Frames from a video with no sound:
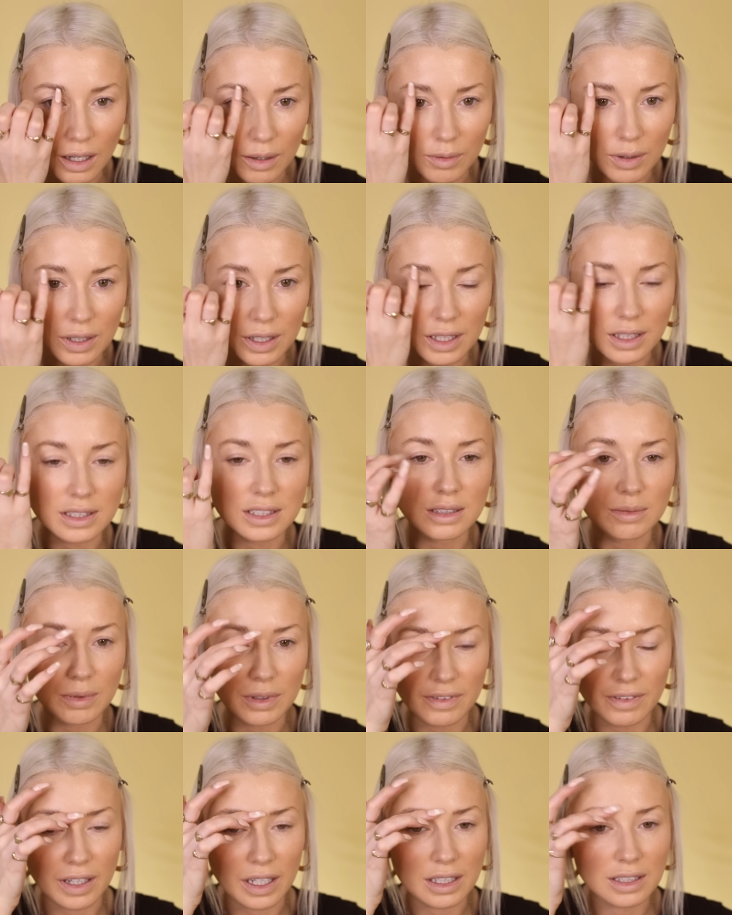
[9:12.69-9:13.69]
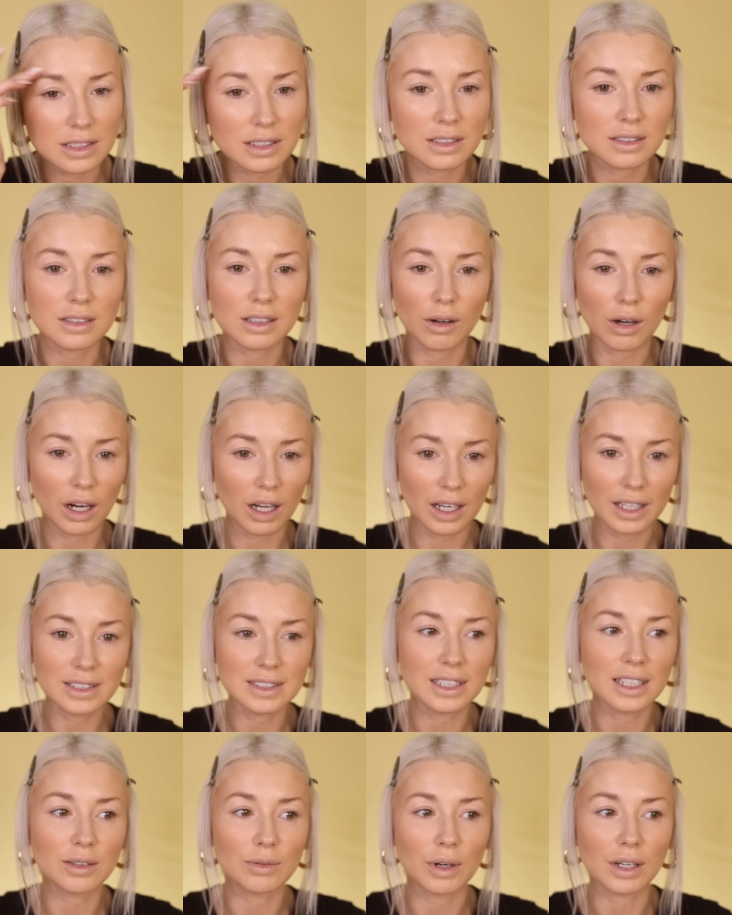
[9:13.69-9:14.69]
one needs to be fixed. So all I
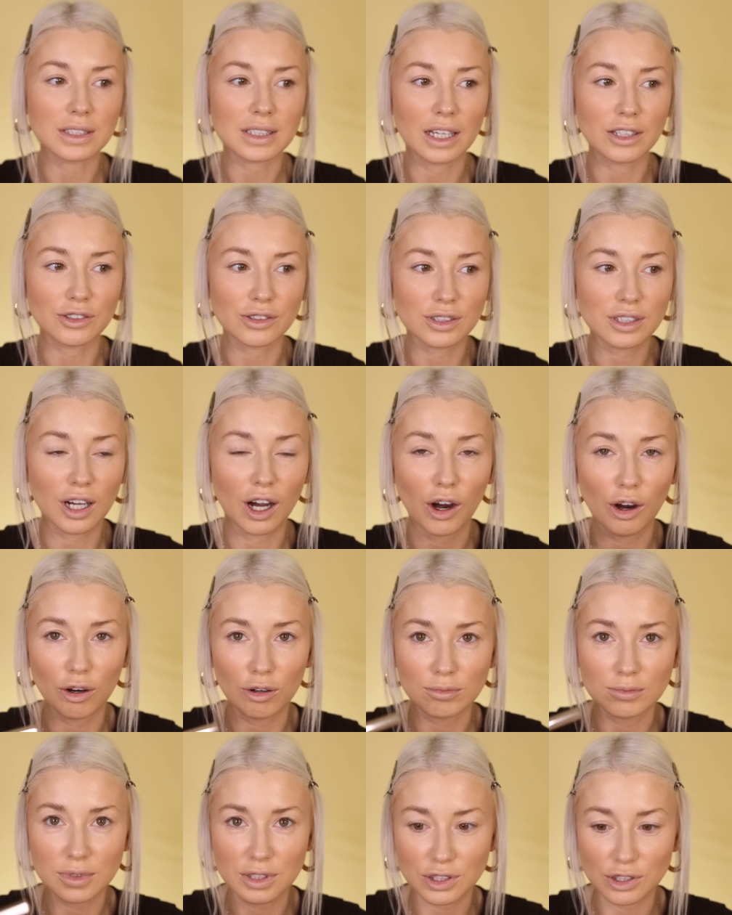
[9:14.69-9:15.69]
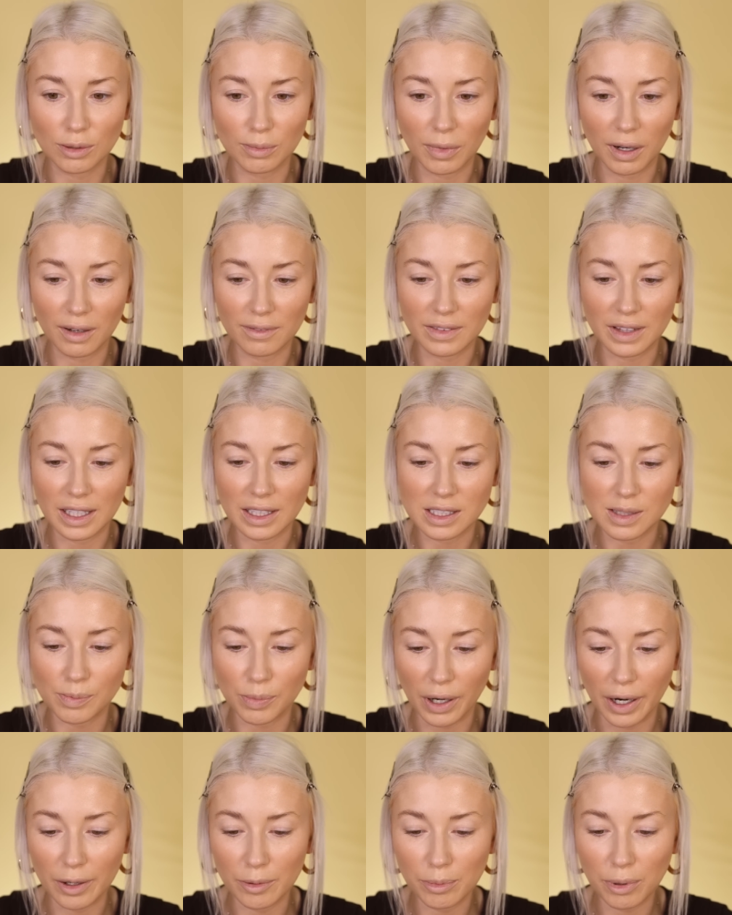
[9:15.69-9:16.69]
did was I just combed some of this
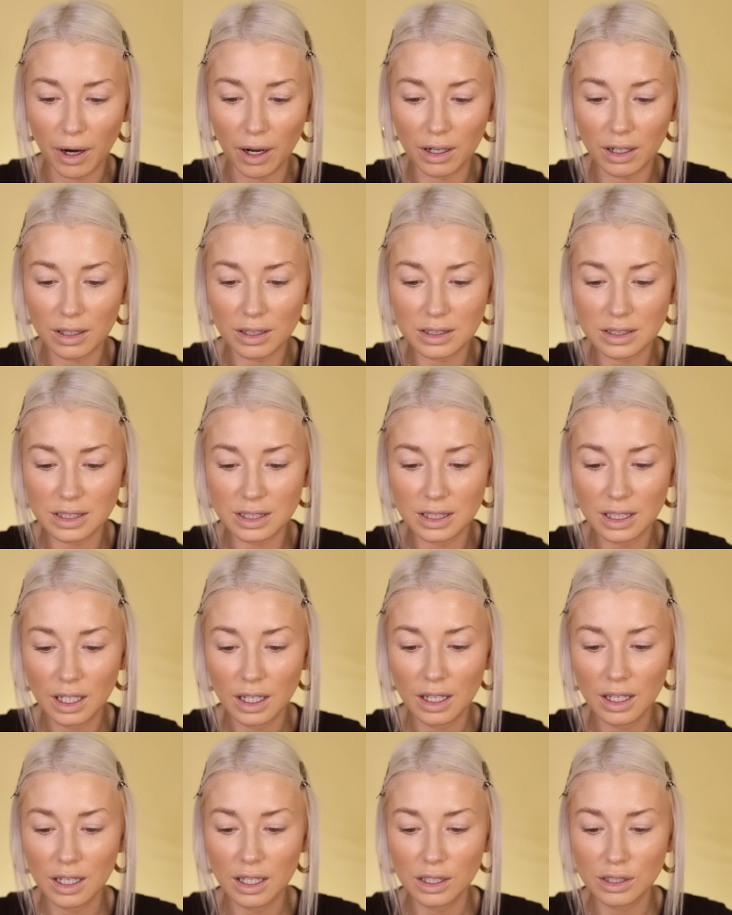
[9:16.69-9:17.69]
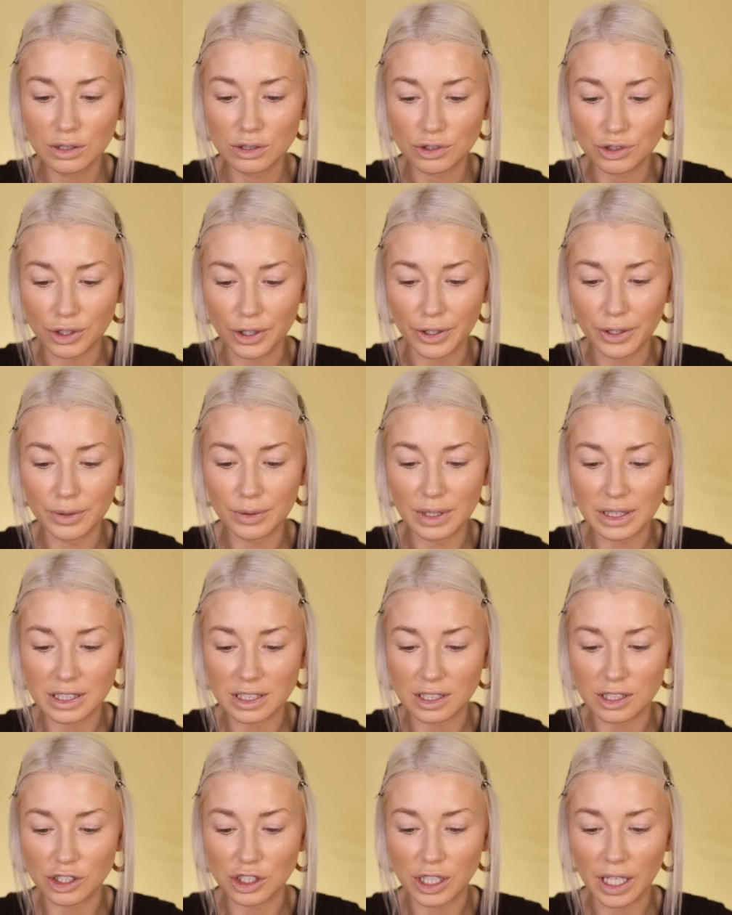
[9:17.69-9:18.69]
brow product through.
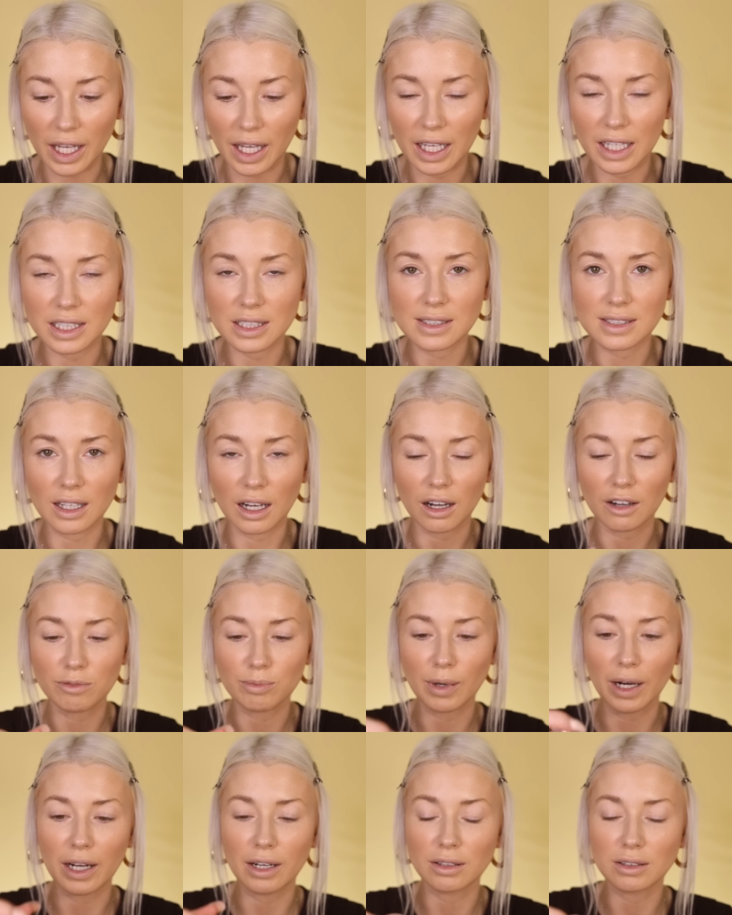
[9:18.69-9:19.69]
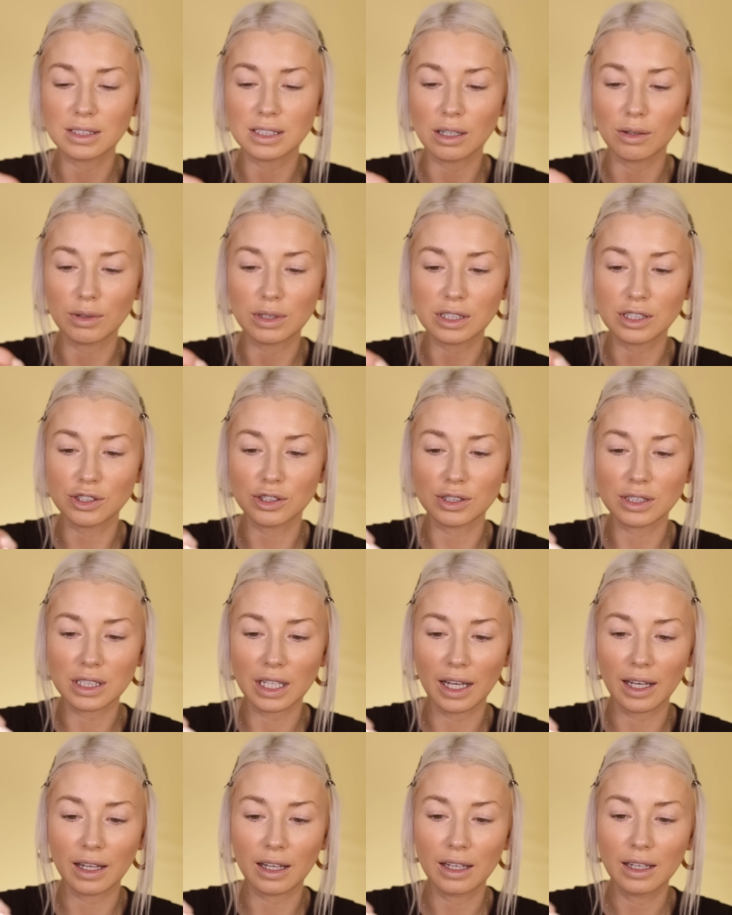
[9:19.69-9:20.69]
It's the shade Soft Brown, so it's just
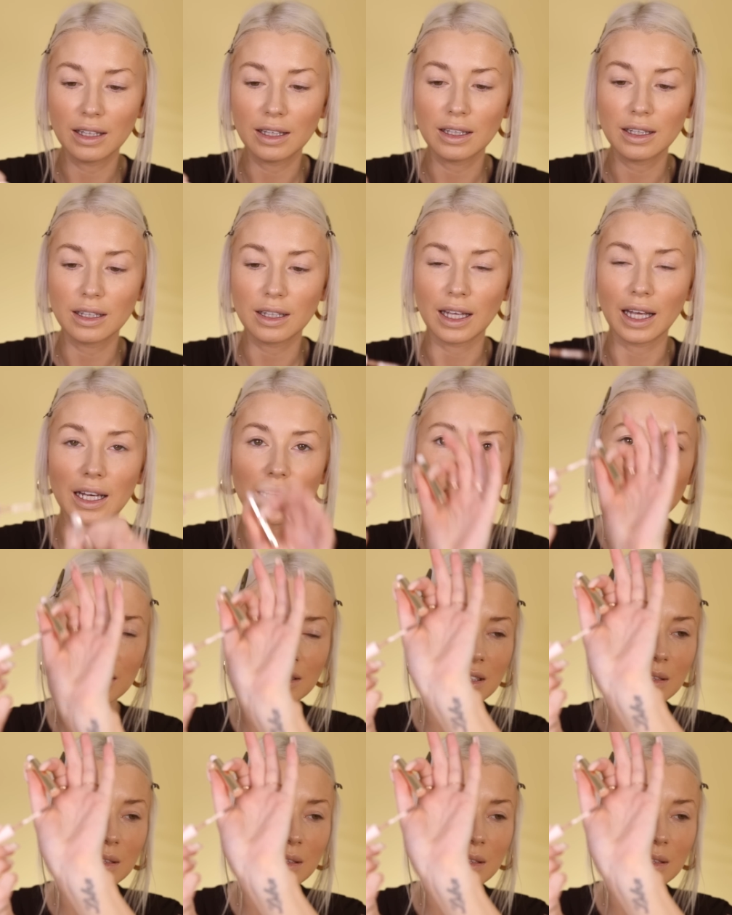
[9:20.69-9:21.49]
like a little